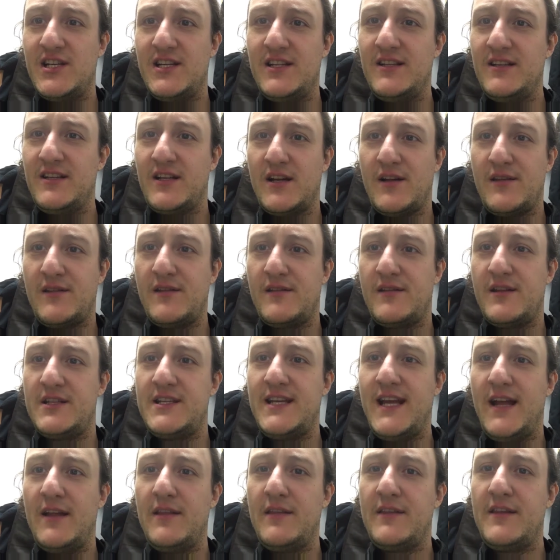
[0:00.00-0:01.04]
because it's the
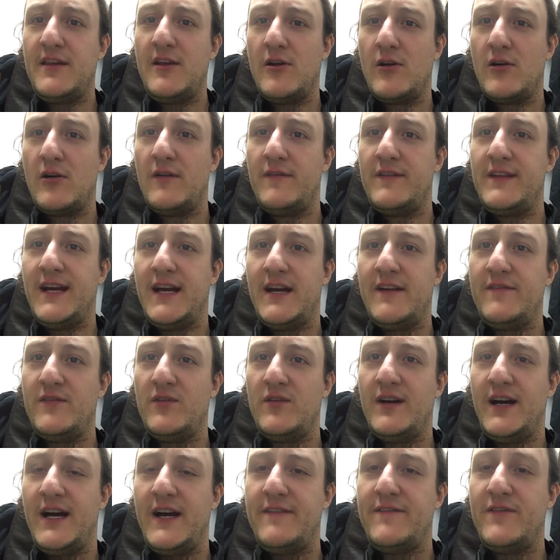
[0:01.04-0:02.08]
10th year of the
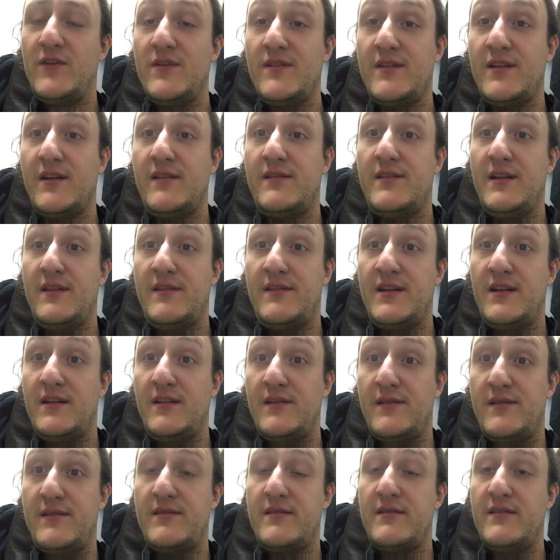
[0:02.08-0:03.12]
iPhone's
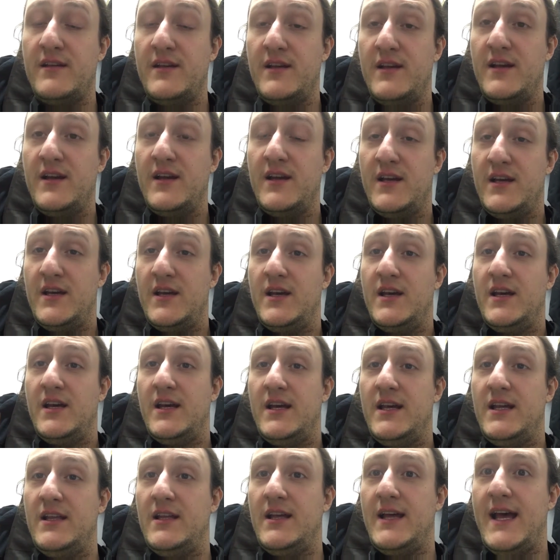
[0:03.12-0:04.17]
existence
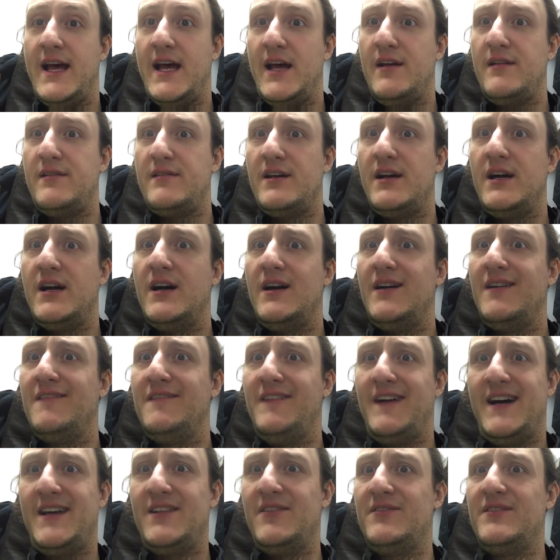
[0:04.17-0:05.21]
as of, I
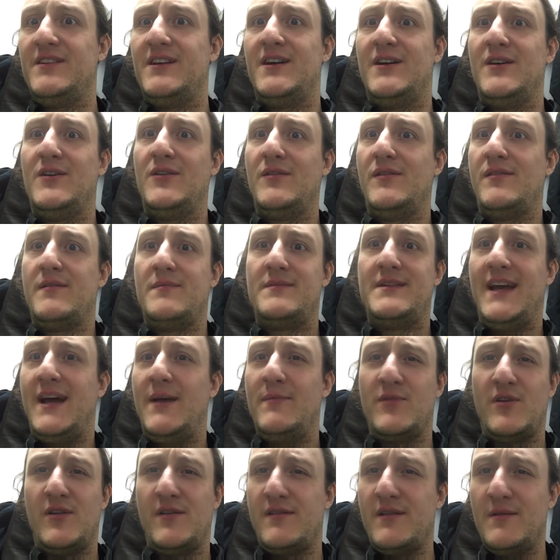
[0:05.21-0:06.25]
don't know, September
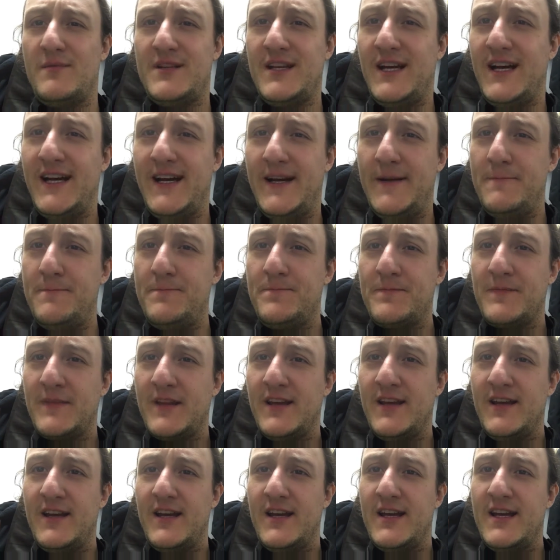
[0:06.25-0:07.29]
sometime.
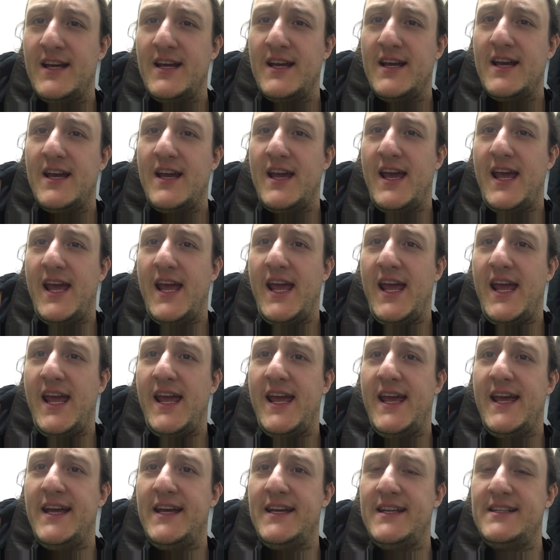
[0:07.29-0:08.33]

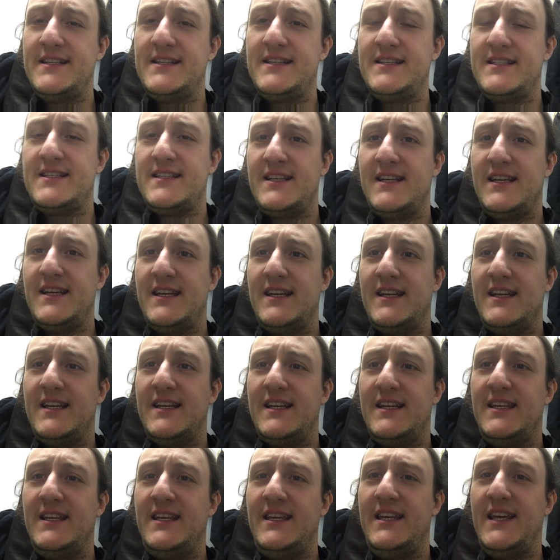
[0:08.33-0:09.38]
And
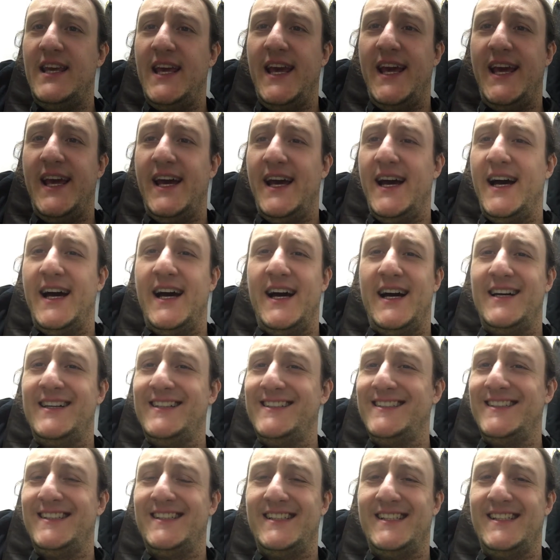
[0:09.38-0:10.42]
yeah,
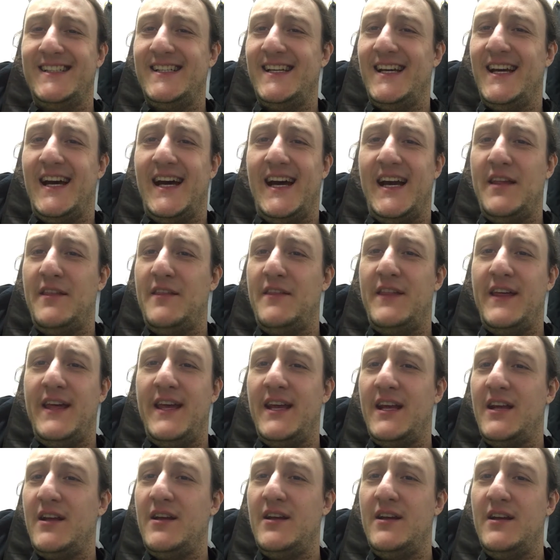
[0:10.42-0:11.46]
I think